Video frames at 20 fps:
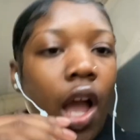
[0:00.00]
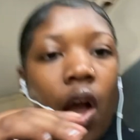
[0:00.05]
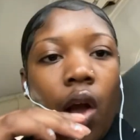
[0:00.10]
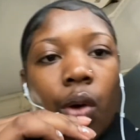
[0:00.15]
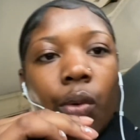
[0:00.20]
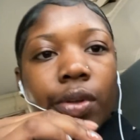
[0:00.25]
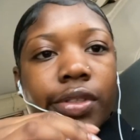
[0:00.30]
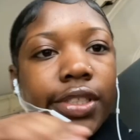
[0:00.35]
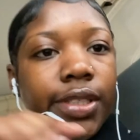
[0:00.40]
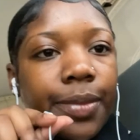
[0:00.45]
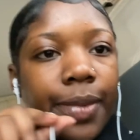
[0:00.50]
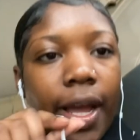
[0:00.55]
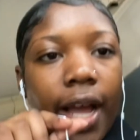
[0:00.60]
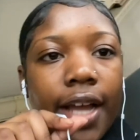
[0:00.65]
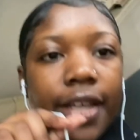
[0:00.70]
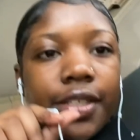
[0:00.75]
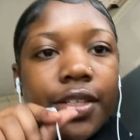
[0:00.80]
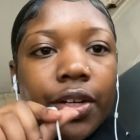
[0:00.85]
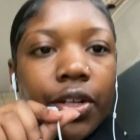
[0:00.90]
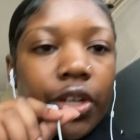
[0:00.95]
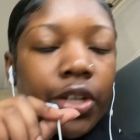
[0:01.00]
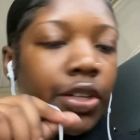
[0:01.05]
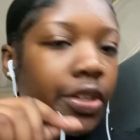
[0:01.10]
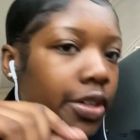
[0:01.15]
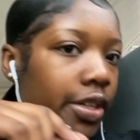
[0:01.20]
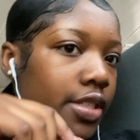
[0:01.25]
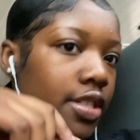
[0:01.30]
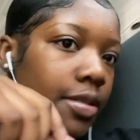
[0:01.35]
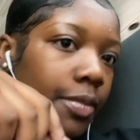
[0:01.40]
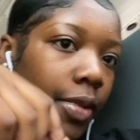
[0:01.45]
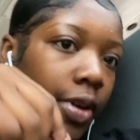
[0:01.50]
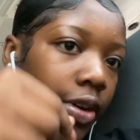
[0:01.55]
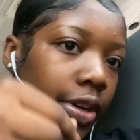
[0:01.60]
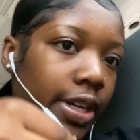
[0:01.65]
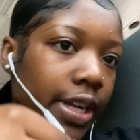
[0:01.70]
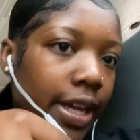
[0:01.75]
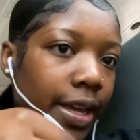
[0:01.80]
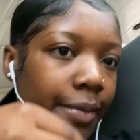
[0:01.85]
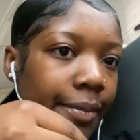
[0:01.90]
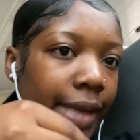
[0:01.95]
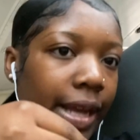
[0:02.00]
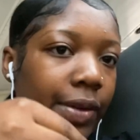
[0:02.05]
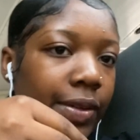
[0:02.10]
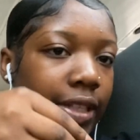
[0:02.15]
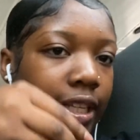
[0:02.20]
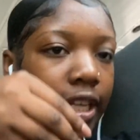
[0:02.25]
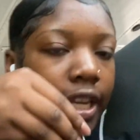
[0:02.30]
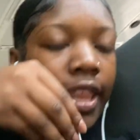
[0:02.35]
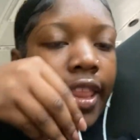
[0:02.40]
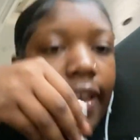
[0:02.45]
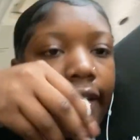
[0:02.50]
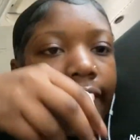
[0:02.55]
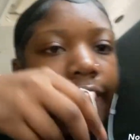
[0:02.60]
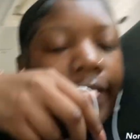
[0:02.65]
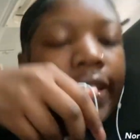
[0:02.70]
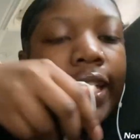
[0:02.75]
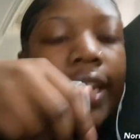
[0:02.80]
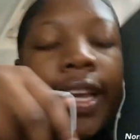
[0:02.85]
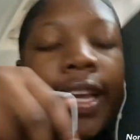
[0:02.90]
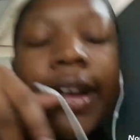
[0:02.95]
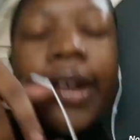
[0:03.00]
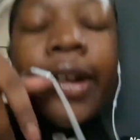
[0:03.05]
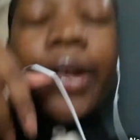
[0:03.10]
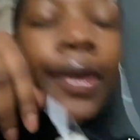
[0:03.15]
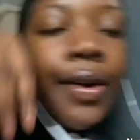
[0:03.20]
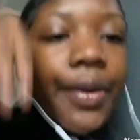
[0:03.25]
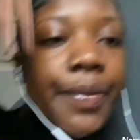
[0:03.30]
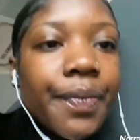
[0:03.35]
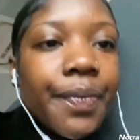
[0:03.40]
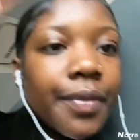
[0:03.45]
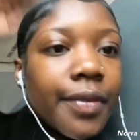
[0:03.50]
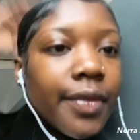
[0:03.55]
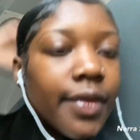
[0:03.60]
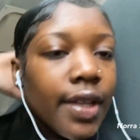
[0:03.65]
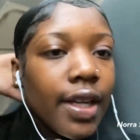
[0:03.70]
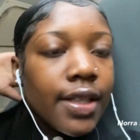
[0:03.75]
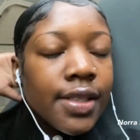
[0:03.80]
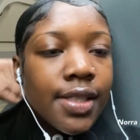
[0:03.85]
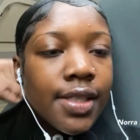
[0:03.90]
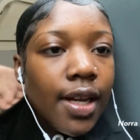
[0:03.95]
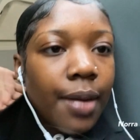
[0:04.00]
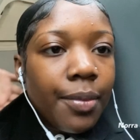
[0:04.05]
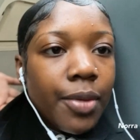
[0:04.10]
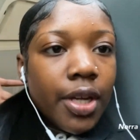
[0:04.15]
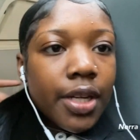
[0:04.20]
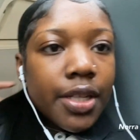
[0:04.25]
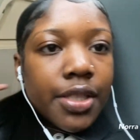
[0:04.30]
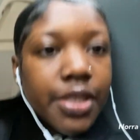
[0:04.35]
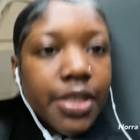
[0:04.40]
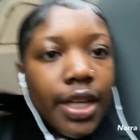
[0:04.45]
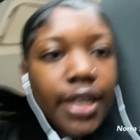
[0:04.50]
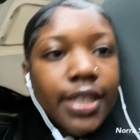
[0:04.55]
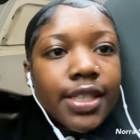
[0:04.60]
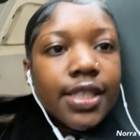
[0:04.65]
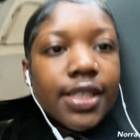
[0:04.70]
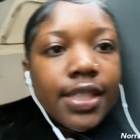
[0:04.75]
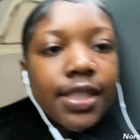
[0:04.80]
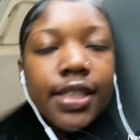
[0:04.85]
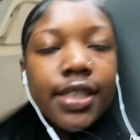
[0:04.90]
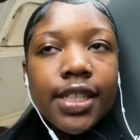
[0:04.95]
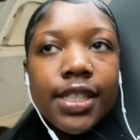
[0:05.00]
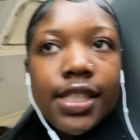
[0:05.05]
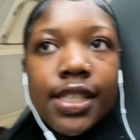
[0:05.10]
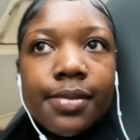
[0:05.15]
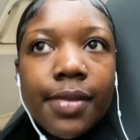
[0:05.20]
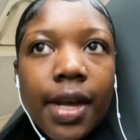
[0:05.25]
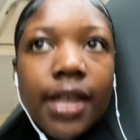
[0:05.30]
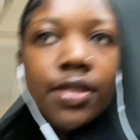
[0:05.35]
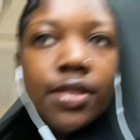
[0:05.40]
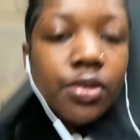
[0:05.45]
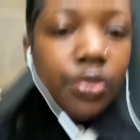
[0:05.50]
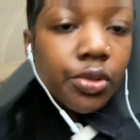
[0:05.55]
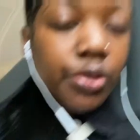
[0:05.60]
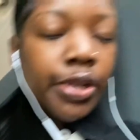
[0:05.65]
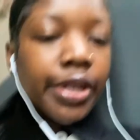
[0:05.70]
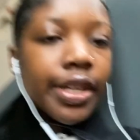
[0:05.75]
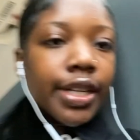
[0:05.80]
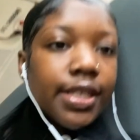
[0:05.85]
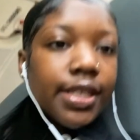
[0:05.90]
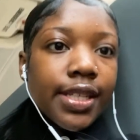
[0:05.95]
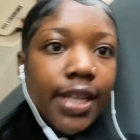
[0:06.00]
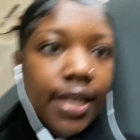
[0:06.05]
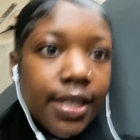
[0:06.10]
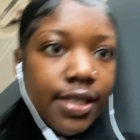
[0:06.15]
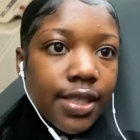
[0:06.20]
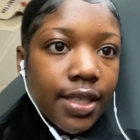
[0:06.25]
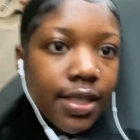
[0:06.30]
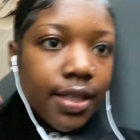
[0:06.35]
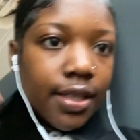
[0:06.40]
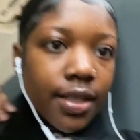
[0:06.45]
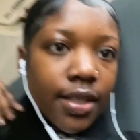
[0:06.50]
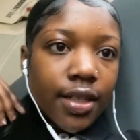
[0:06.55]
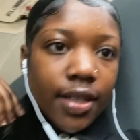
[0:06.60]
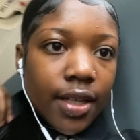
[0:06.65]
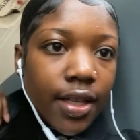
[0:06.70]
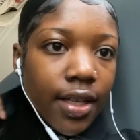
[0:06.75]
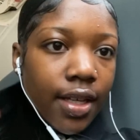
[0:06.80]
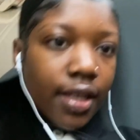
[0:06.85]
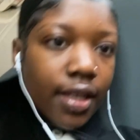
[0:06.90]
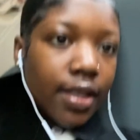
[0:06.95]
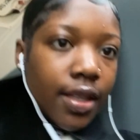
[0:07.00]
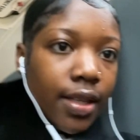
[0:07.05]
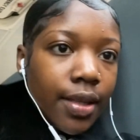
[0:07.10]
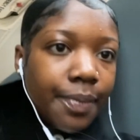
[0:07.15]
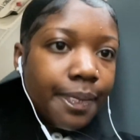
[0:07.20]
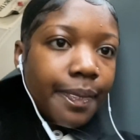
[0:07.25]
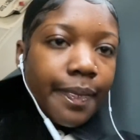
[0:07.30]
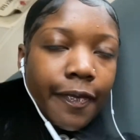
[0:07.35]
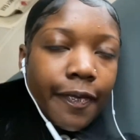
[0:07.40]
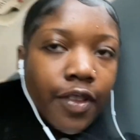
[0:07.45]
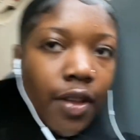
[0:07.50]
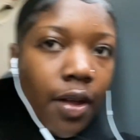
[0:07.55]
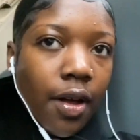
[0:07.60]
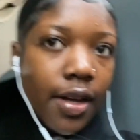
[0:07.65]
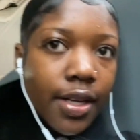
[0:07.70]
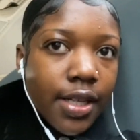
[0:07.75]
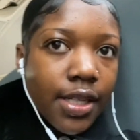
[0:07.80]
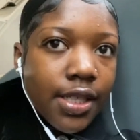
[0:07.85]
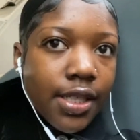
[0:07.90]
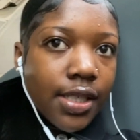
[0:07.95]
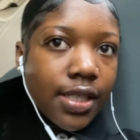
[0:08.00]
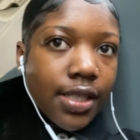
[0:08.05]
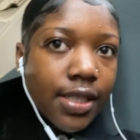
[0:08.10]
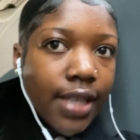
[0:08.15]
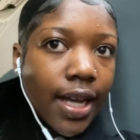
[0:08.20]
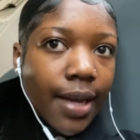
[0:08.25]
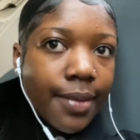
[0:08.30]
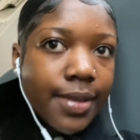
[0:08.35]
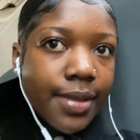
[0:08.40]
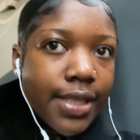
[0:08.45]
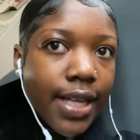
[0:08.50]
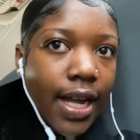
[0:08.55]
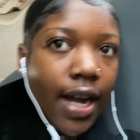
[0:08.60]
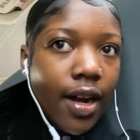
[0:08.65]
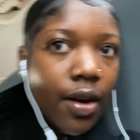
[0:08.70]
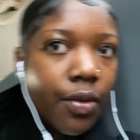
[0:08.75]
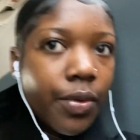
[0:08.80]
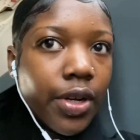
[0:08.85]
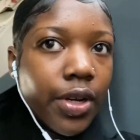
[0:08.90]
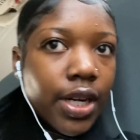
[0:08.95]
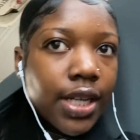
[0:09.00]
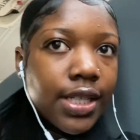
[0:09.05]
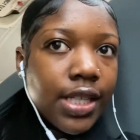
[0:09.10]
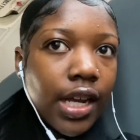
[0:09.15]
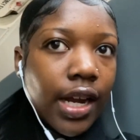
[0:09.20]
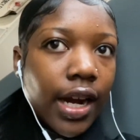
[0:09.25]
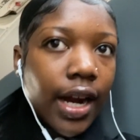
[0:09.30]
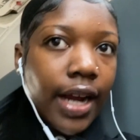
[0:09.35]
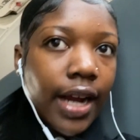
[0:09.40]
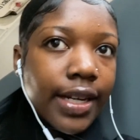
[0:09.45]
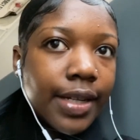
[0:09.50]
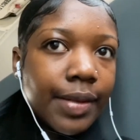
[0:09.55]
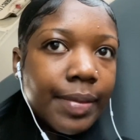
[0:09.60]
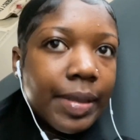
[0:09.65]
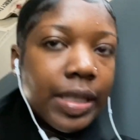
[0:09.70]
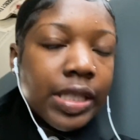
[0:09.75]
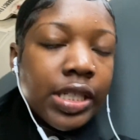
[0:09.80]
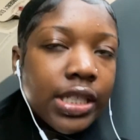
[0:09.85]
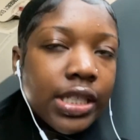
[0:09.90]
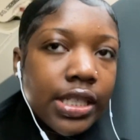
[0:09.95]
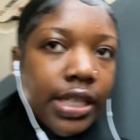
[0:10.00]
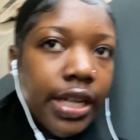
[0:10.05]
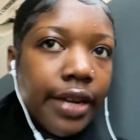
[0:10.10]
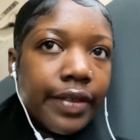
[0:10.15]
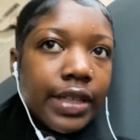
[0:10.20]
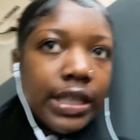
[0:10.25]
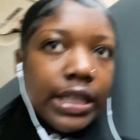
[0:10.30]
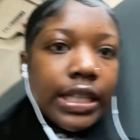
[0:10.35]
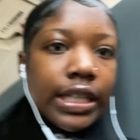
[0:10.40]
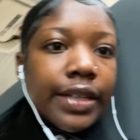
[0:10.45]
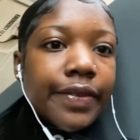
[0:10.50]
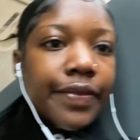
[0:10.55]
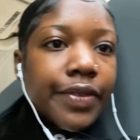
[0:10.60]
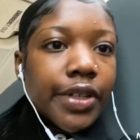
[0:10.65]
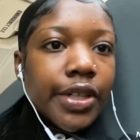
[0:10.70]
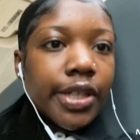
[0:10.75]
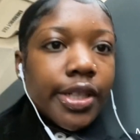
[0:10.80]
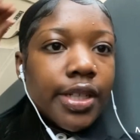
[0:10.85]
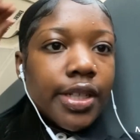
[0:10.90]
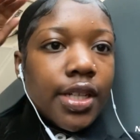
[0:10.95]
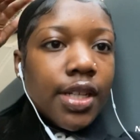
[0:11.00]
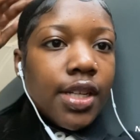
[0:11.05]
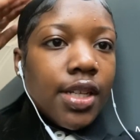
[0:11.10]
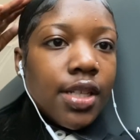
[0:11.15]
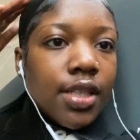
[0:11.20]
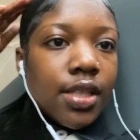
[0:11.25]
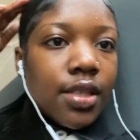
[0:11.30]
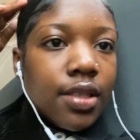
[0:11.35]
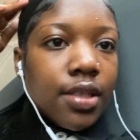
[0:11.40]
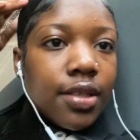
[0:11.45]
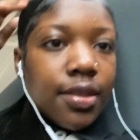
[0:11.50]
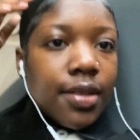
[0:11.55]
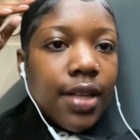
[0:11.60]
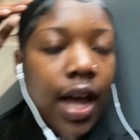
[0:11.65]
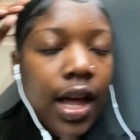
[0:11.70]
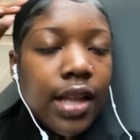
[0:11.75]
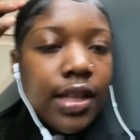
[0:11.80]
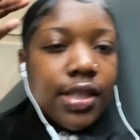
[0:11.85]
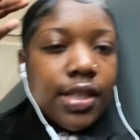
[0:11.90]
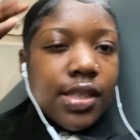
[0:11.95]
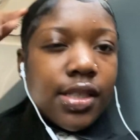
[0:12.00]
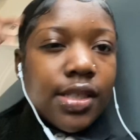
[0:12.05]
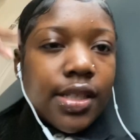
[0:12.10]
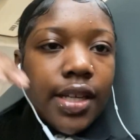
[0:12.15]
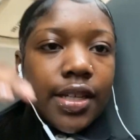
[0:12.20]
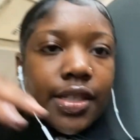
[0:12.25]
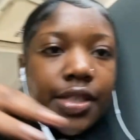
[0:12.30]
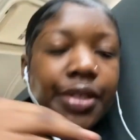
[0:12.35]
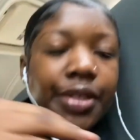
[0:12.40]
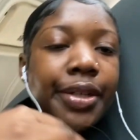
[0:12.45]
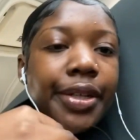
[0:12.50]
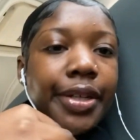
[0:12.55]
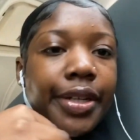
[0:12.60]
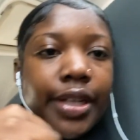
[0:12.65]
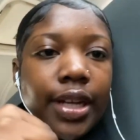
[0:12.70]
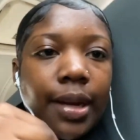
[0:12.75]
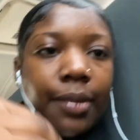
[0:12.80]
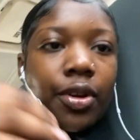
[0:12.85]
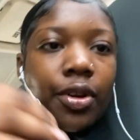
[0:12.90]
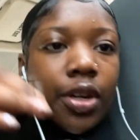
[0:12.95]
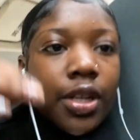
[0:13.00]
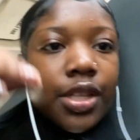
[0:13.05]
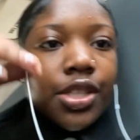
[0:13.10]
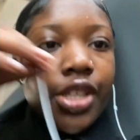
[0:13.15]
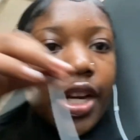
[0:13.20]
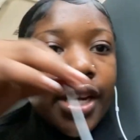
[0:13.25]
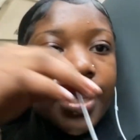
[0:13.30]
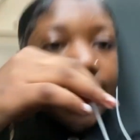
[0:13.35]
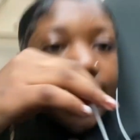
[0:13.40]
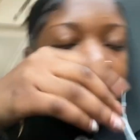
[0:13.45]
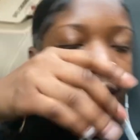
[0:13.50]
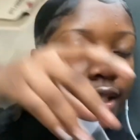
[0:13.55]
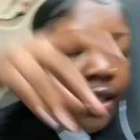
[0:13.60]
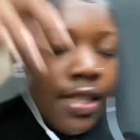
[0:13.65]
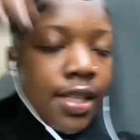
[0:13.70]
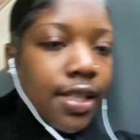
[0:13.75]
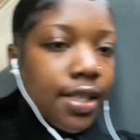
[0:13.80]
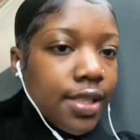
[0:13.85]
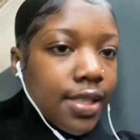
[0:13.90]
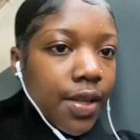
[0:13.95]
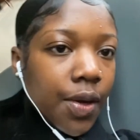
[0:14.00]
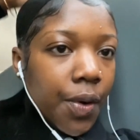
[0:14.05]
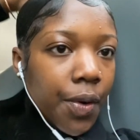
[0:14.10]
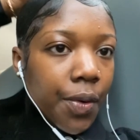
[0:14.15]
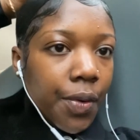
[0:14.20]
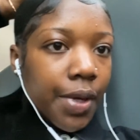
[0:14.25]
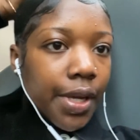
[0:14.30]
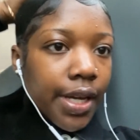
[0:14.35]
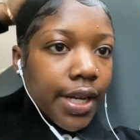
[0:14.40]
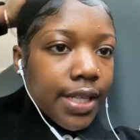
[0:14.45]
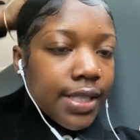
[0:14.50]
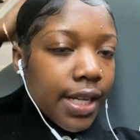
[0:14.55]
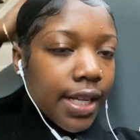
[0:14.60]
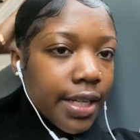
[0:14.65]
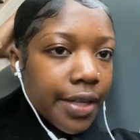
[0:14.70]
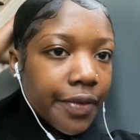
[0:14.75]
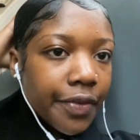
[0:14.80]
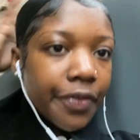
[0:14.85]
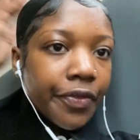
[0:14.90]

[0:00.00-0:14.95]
What's up, y'all? It's your girl, Nora Simone, and I'm back with another video. So I'm going to GRCC. This is my school orientation, vlog-ish type style. We're going to take our ID pictures and everything for college next year, and I'm going to GRCC. So, yeah, because I get it for